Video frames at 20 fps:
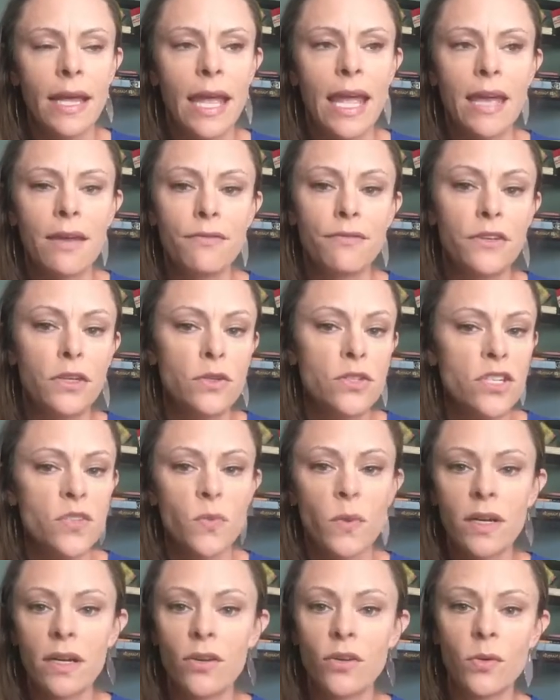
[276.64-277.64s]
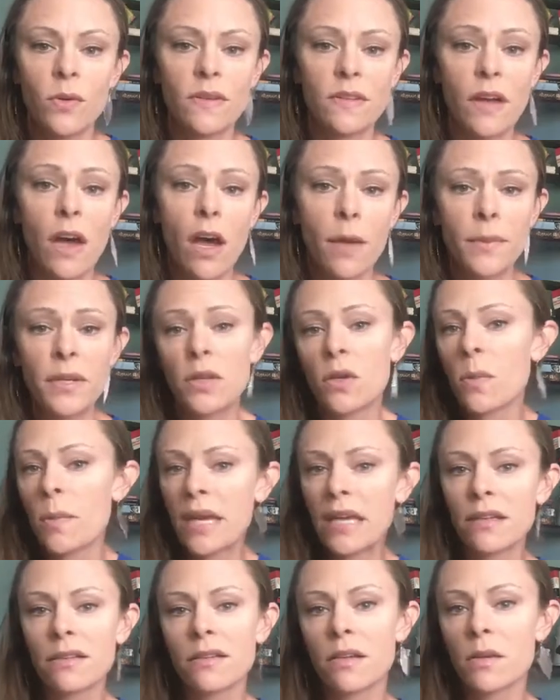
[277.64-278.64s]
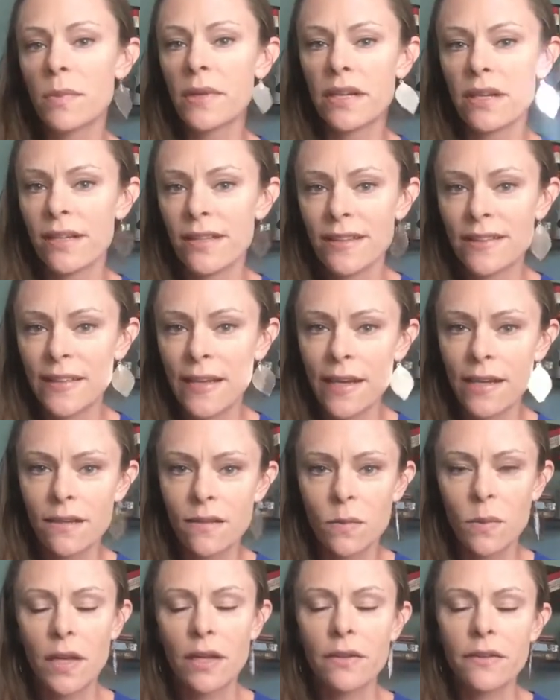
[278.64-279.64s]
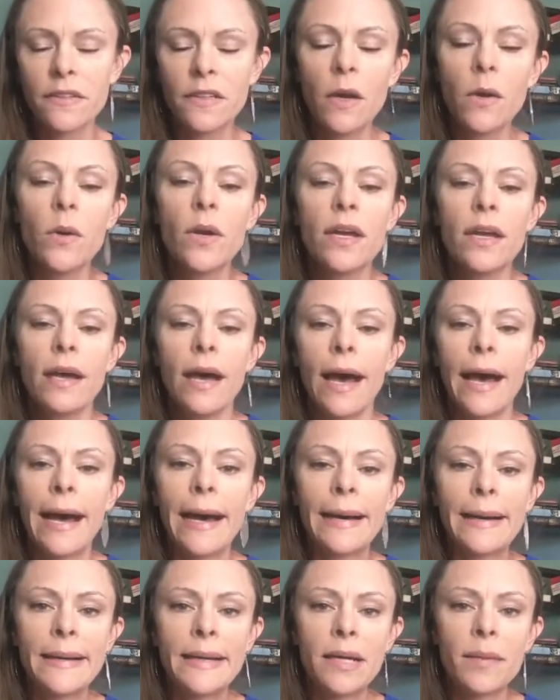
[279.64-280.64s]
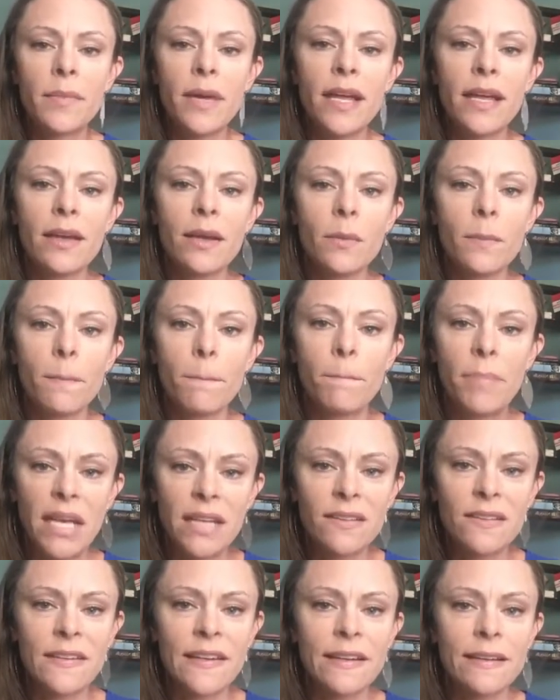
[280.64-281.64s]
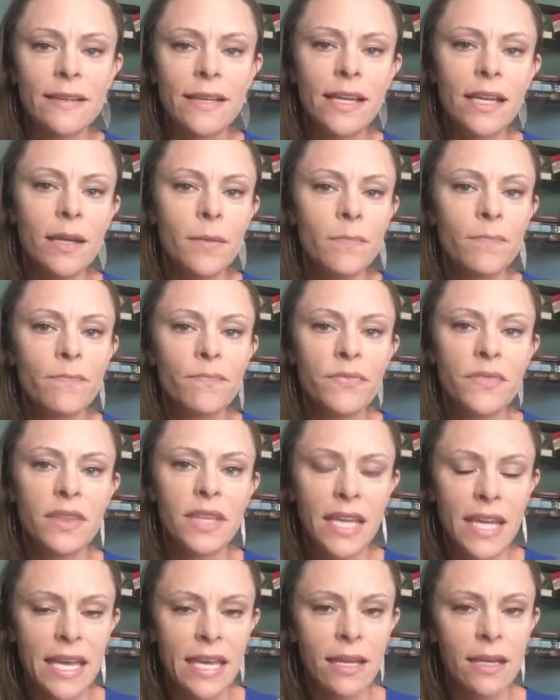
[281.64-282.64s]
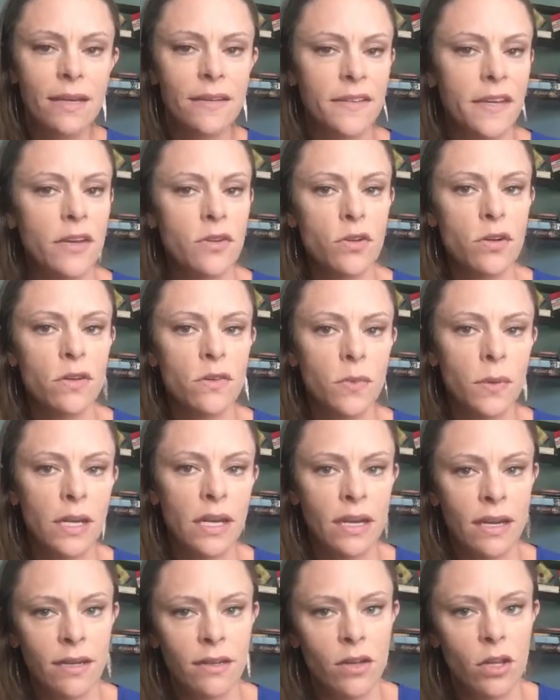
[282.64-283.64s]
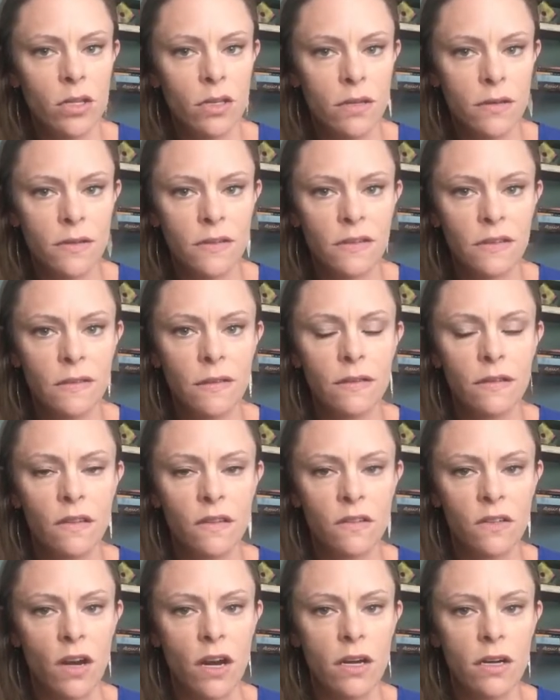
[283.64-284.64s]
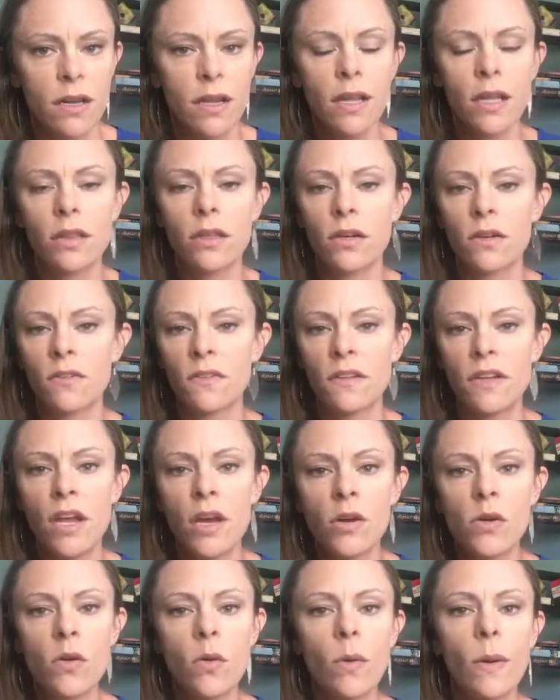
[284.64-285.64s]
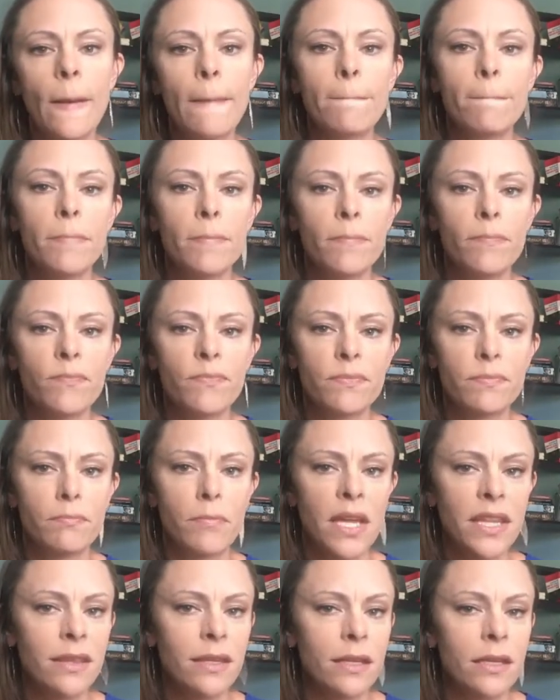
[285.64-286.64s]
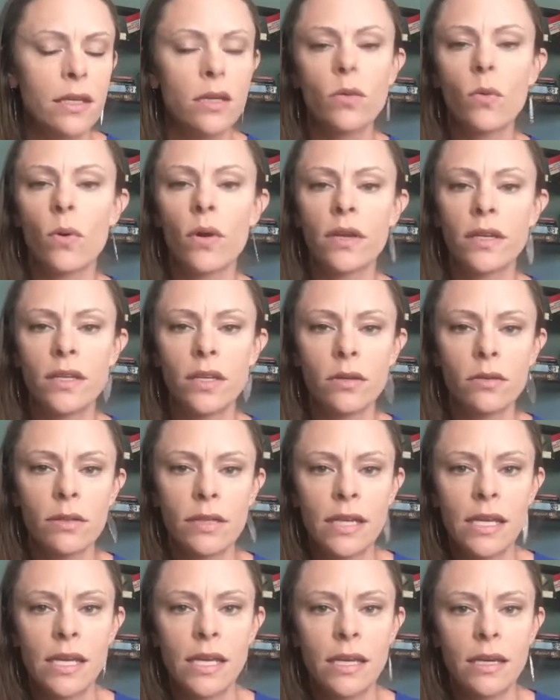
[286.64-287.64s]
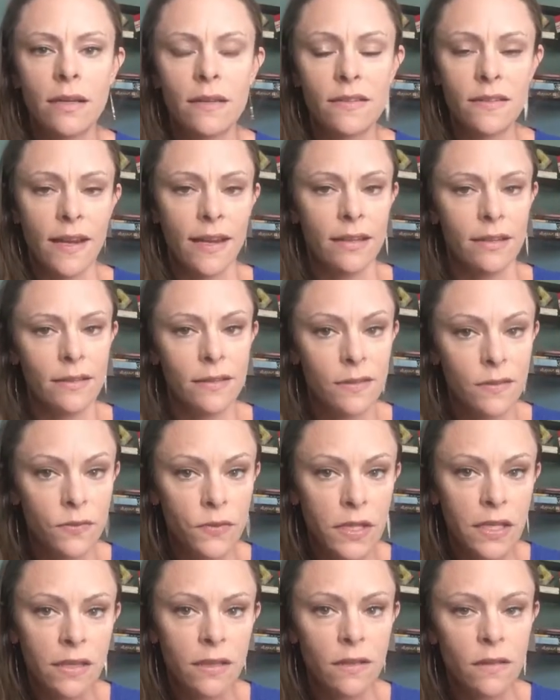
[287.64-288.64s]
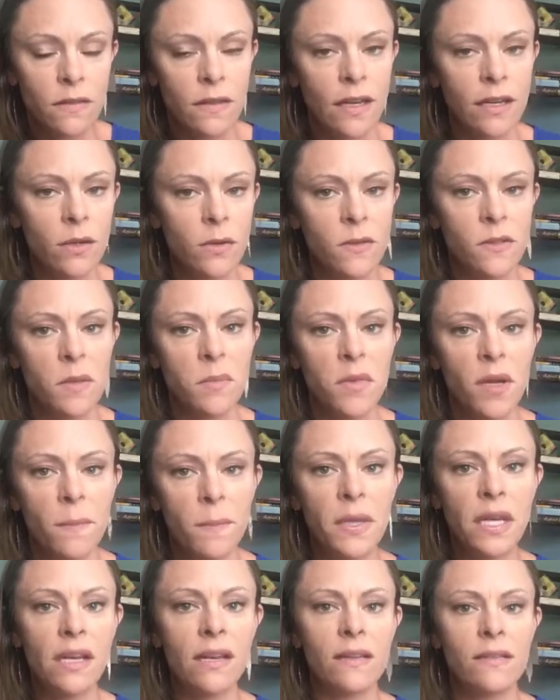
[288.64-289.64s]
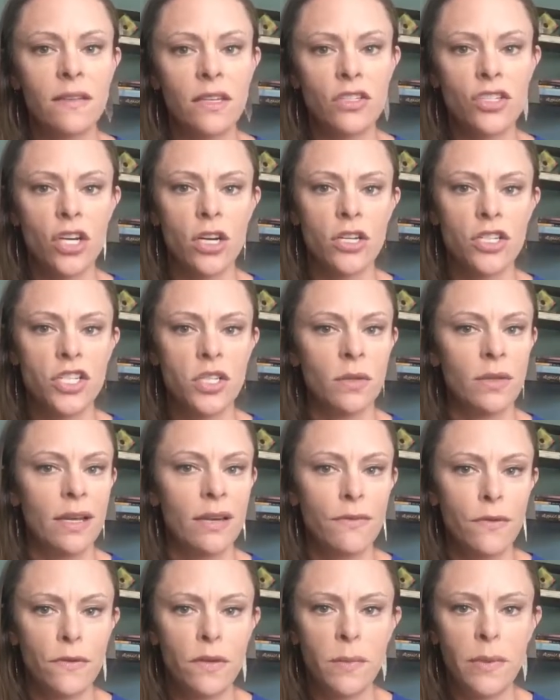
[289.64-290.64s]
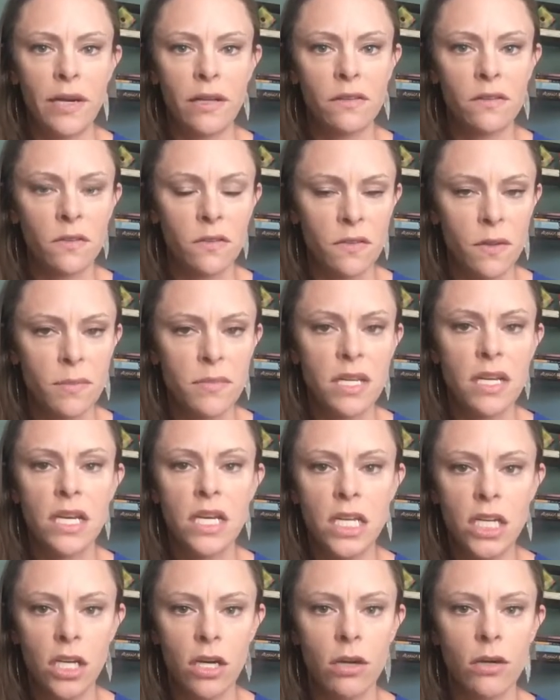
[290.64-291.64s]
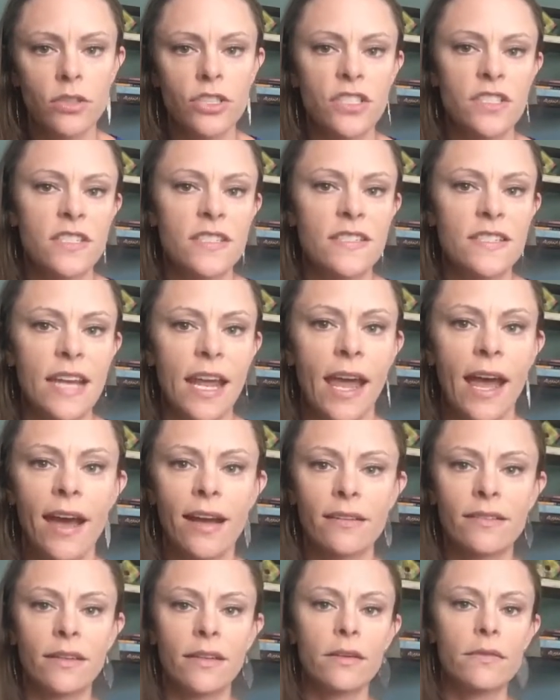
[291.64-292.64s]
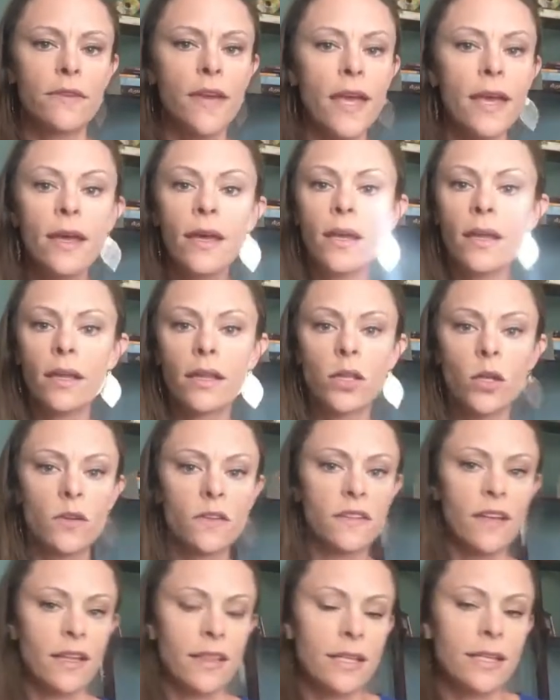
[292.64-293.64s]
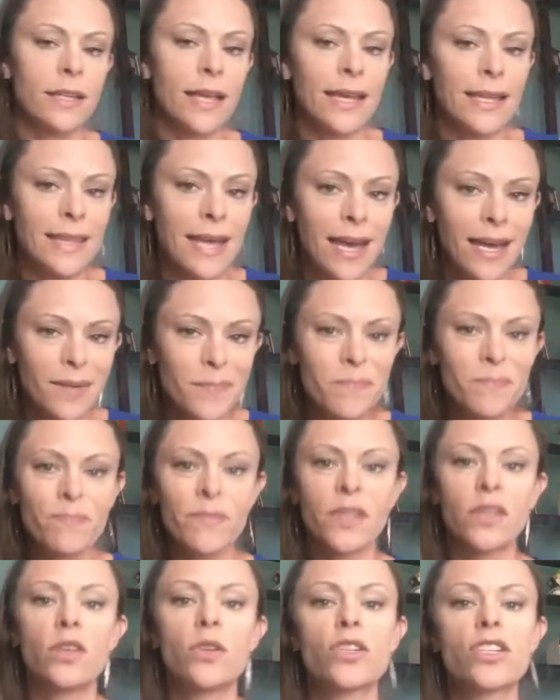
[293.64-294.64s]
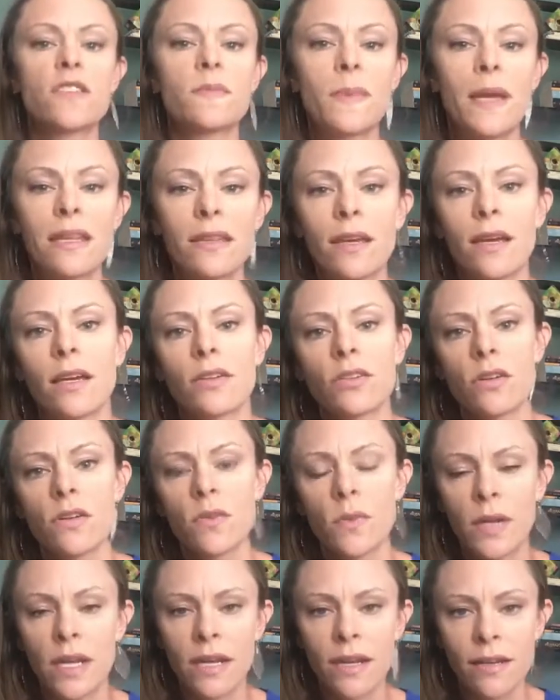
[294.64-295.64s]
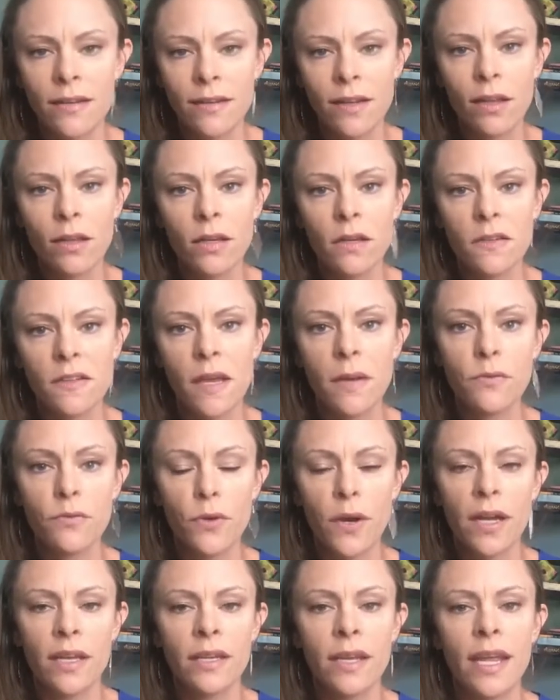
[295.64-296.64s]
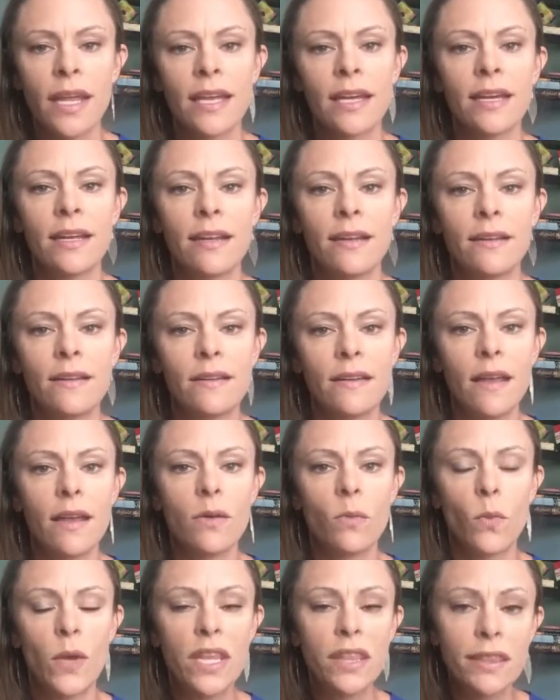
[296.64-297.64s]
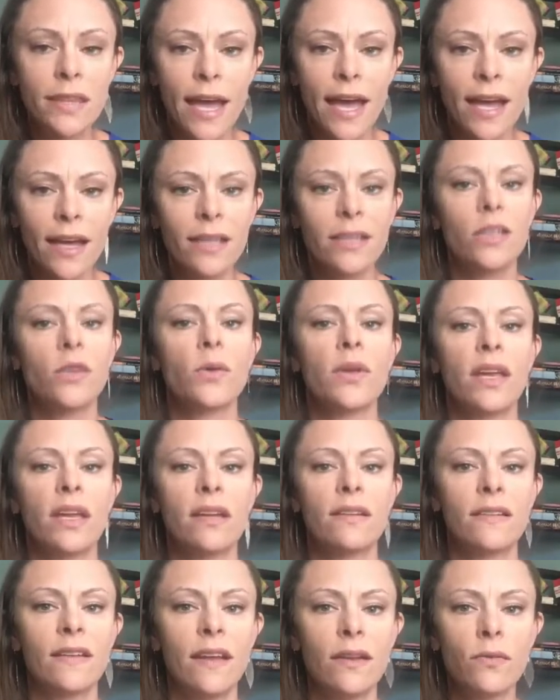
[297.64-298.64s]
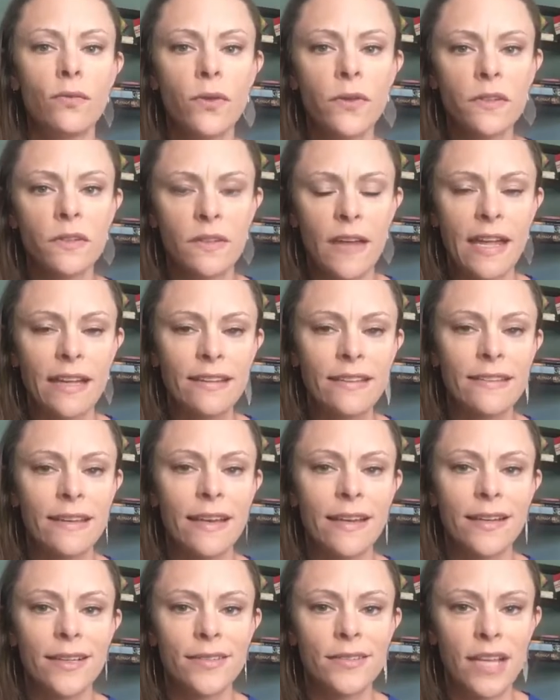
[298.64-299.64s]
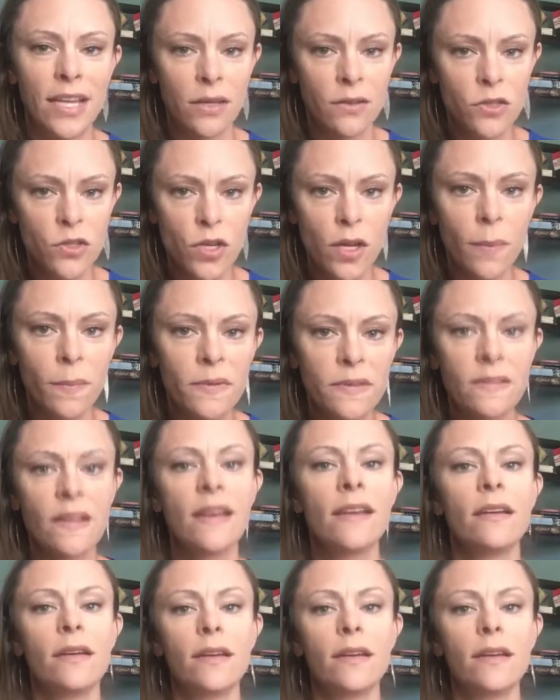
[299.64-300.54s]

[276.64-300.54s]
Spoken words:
If you just want to do it as a hobby, you can make a little bit on the side as well. So basically, the kit is $129 to start. There's no monthly or yearly stylist fees. I know some companies, they charge you like $50 or something a year just to stay active. There's nothing like that. You just pay the $129 up front, and with that, you get 10 full sets of nail strips,